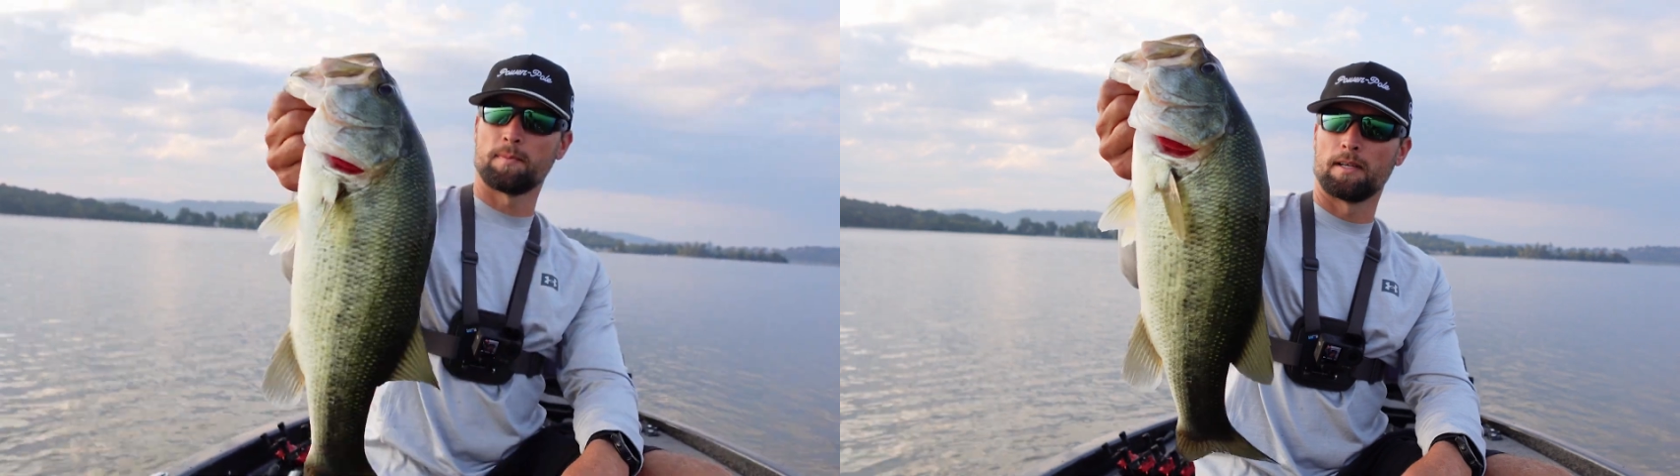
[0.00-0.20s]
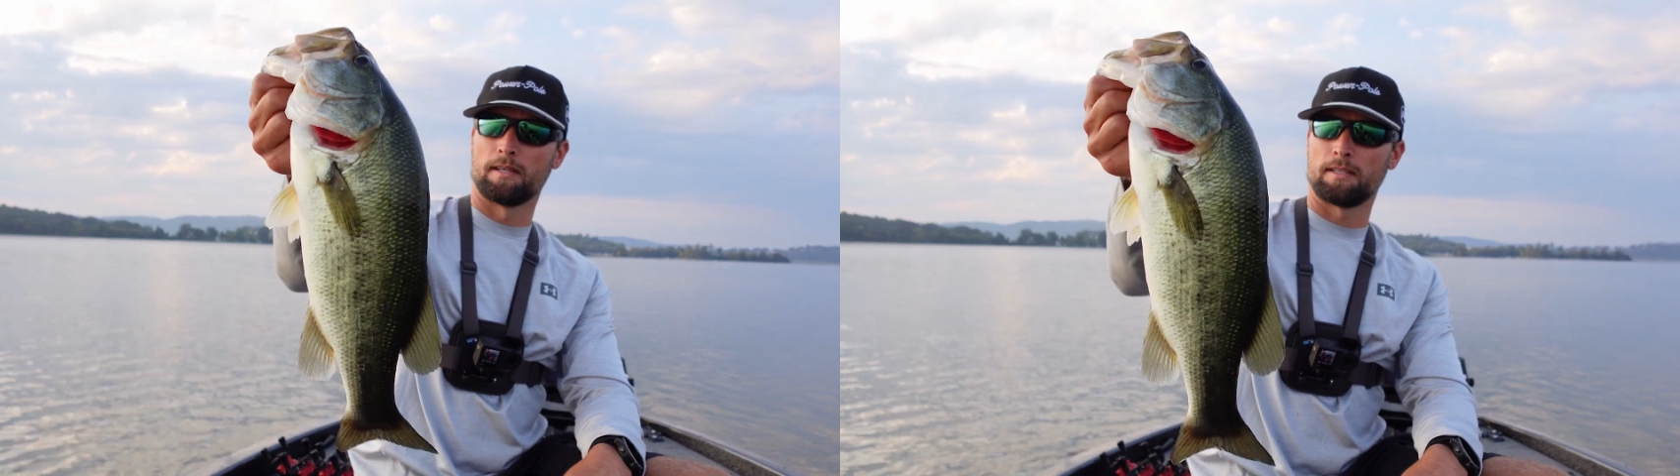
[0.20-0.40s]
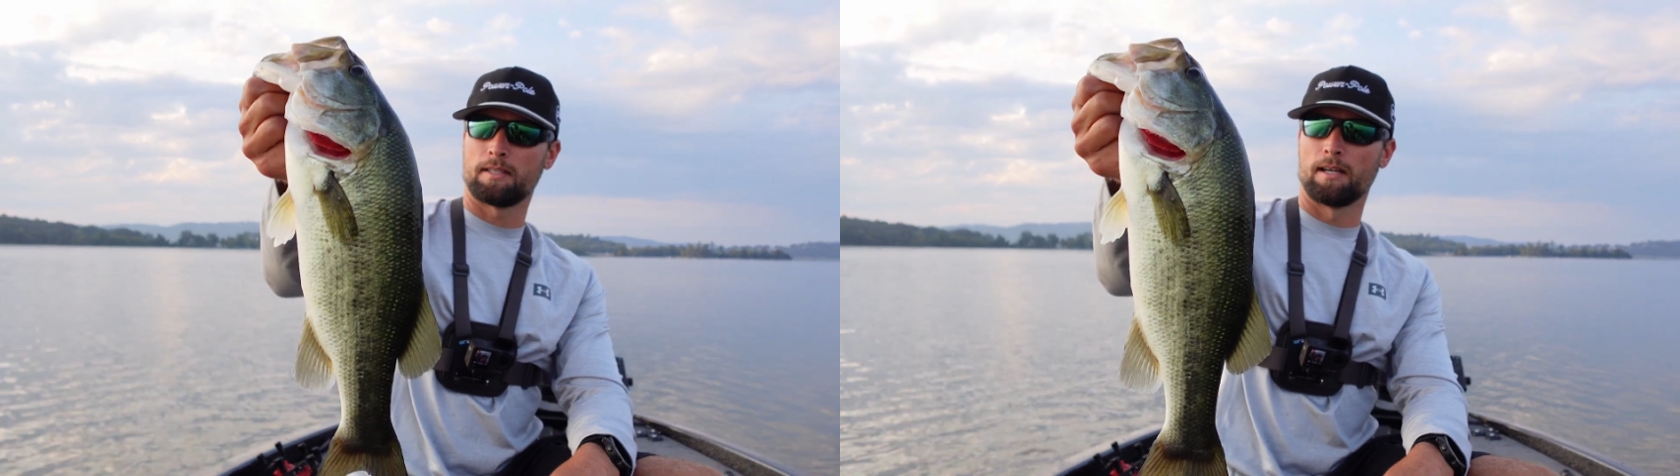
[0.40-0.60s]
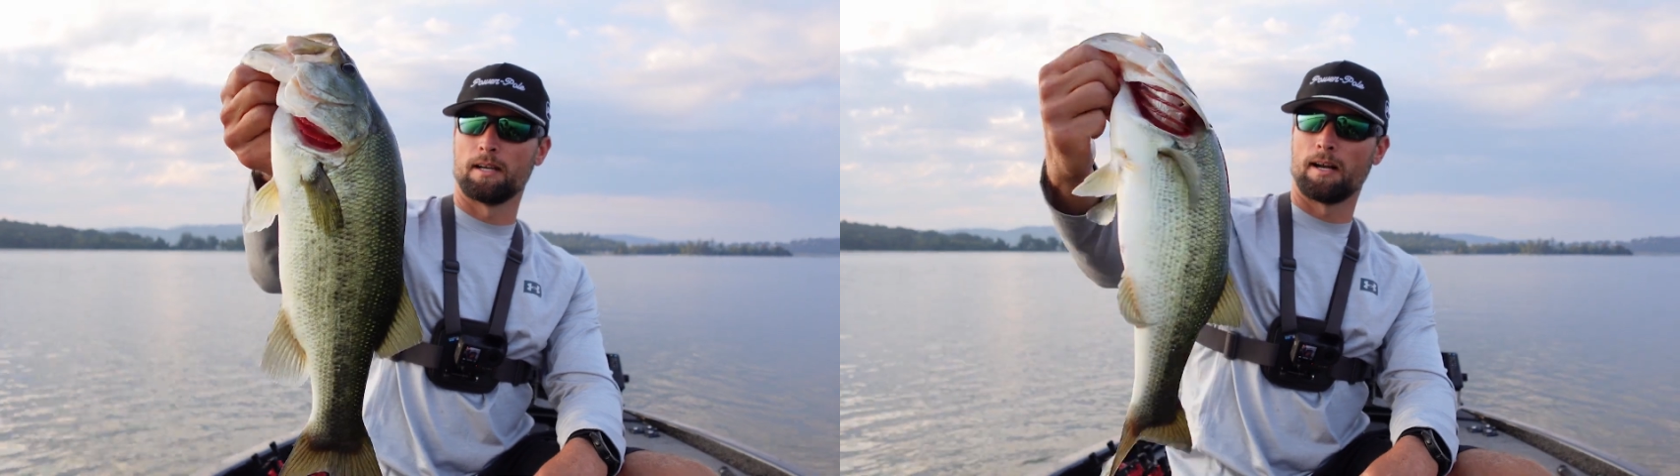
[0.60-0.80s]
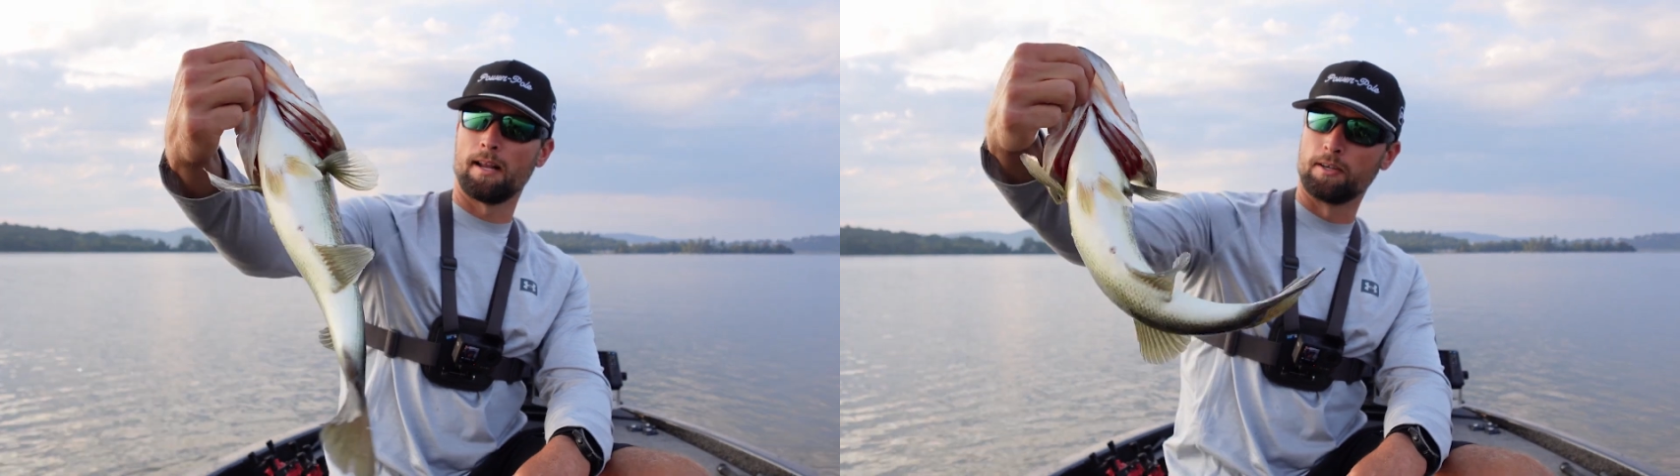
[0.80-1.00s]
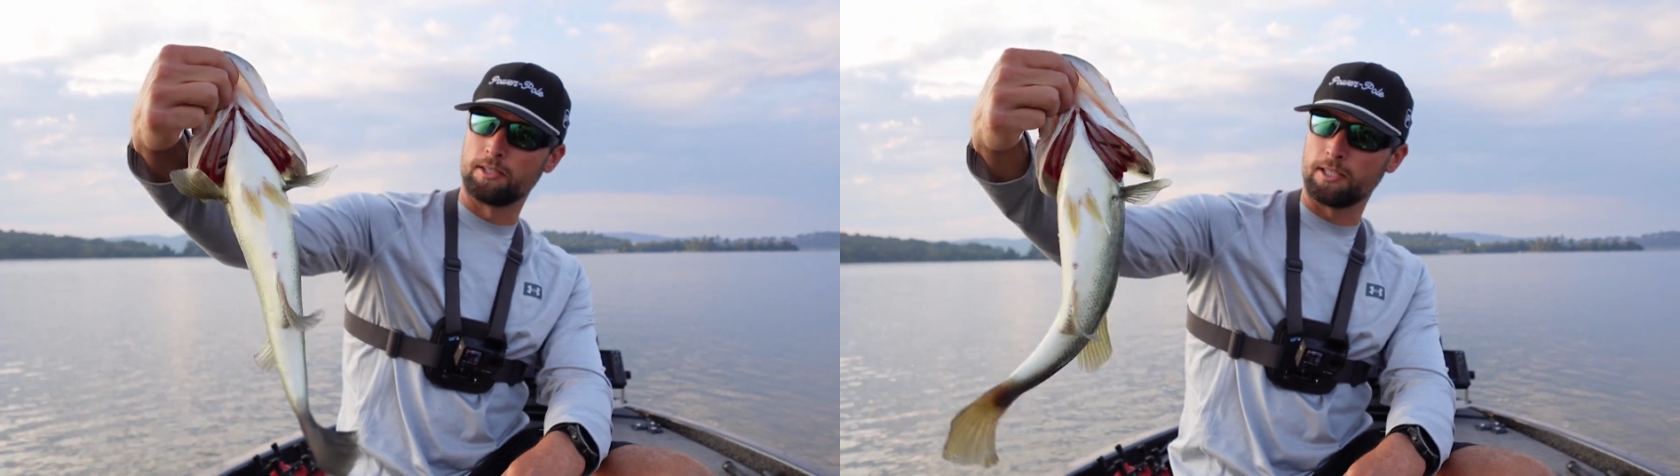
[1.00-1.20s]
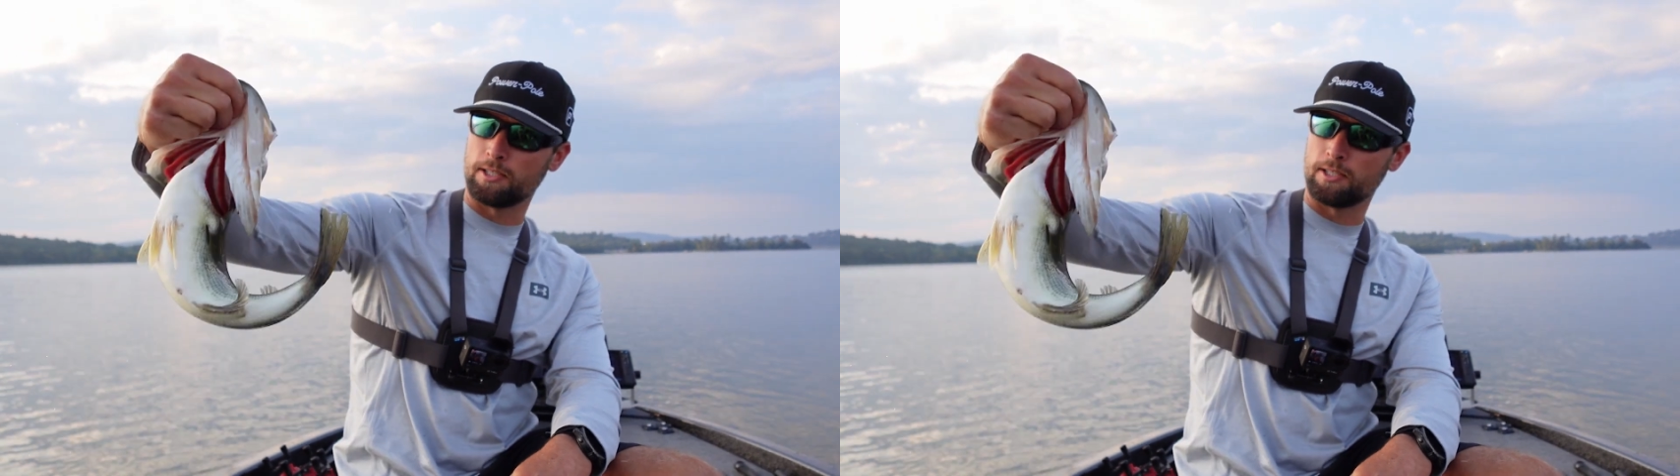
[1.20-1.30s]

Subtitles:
spending a ton of energy